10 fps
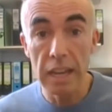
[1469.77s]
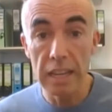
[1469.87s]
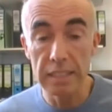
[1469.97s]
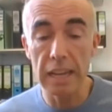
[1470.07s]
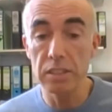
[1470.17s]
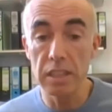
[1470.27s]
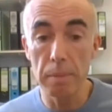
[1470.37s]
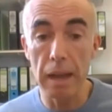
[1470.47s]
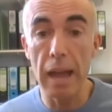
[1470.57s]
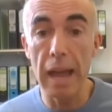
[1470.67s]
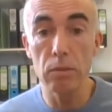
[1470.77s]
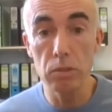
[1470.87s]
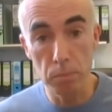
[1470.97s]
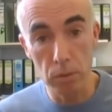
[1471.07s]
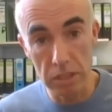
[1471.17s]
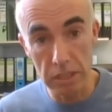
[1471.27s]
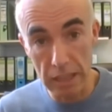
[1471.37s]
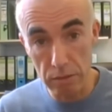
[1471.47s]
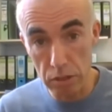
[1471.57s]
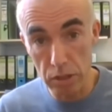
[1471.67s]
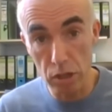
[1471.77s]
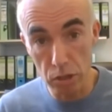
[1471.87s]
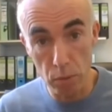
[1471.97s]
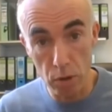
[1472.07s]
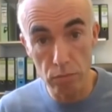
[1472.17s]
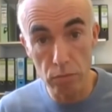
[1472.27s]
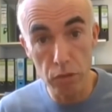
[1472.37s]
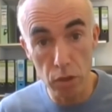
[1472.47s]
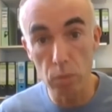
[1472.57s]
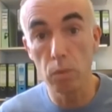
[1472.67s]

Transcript: is actually about how to put together a touch point review.